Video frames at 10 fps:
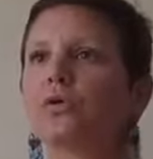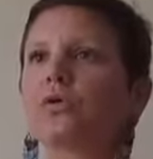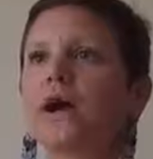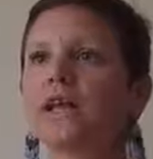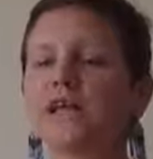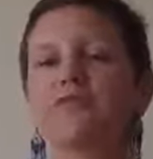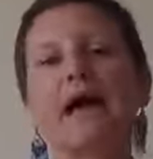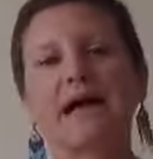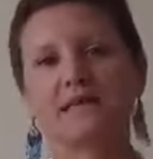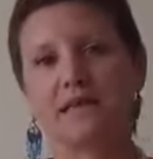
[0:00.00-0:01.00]
kind of get
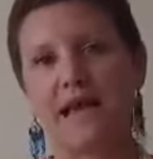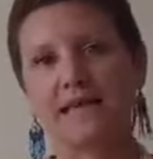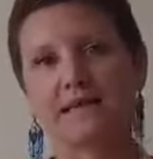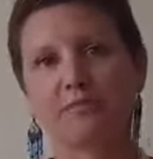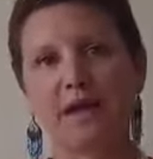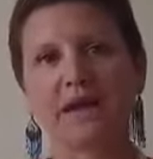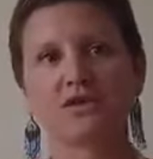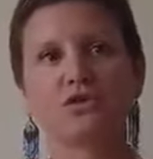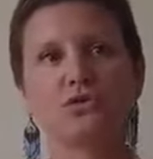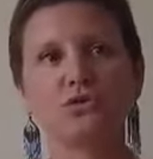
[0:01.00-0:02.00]
back to that, to get
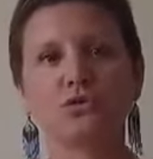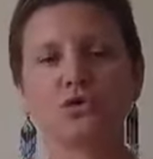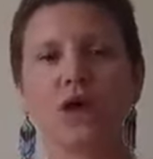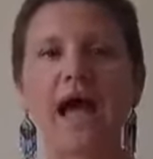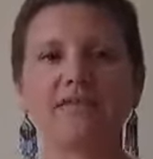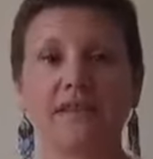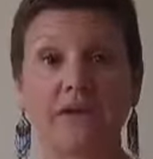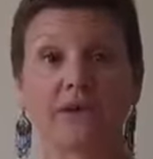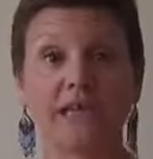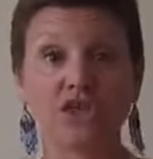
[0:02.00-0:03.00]
back to having
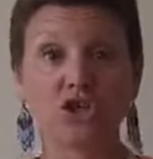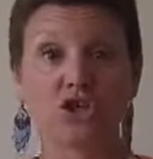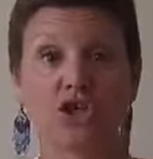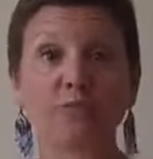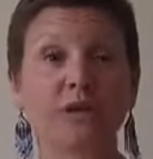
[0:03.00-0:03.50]
that relationship,